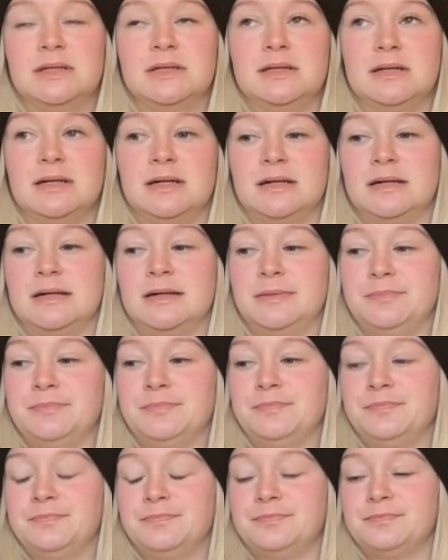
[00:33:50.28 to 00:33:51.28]

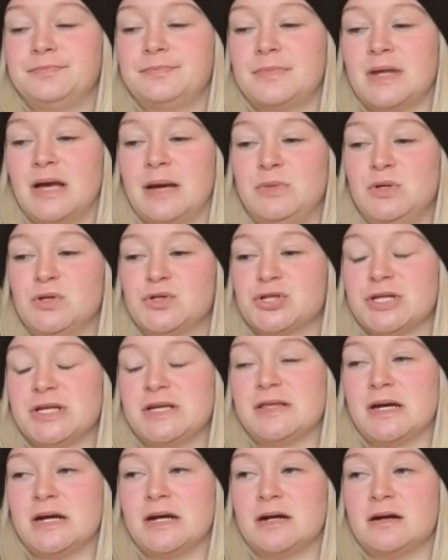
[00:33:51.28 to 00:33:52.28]
um, I'm usually
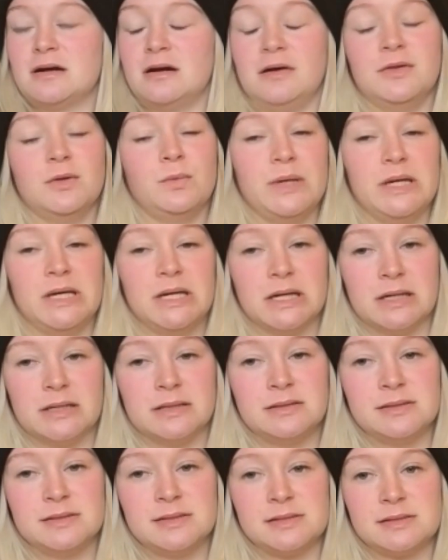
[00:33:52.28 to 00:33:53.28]
there on the
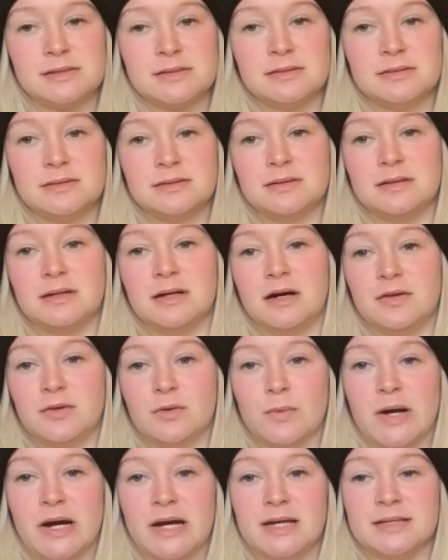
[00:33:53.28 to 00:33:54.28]
weekends.
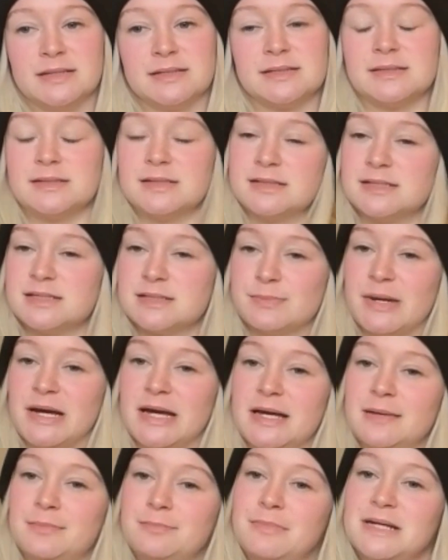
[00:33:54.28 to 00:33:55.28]
Otherwise, this is
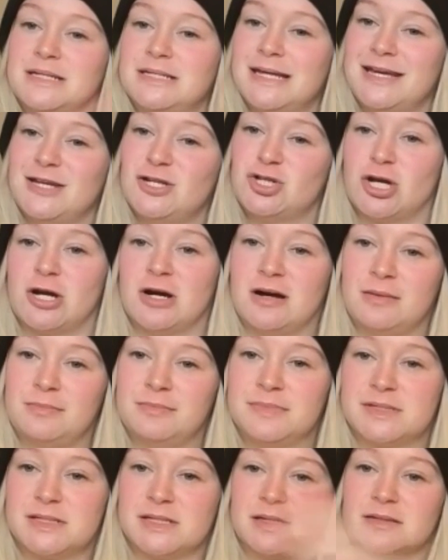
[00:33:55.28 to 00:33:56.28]
my day
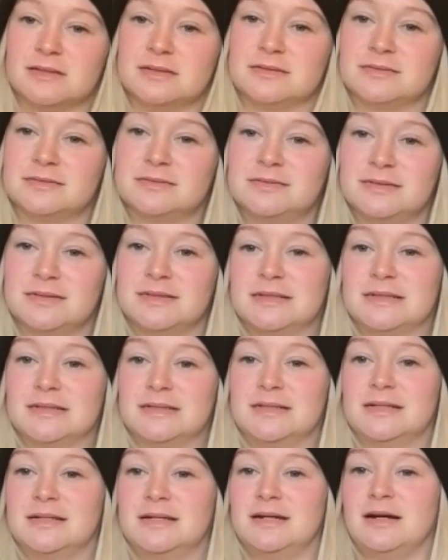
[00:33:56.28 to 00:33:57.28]
job. So
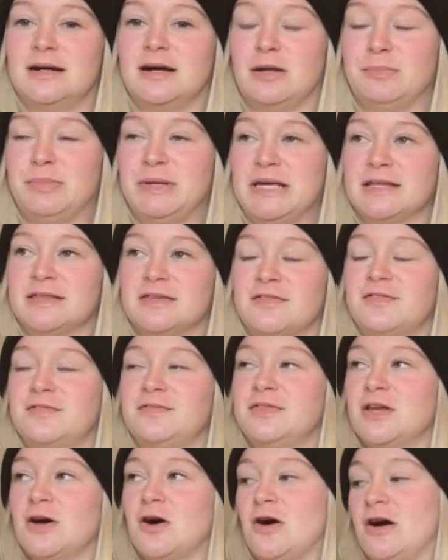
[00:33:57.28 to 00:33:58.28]
I'll be at
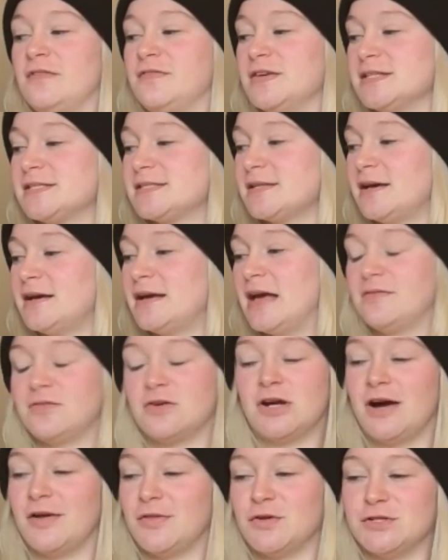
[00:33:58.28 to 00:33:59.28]
the office
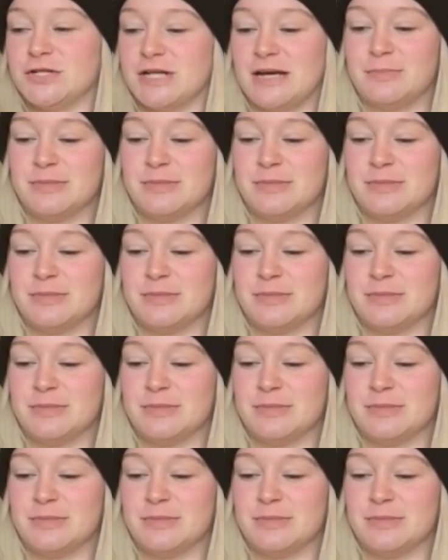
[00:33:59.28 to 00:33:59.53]
every other day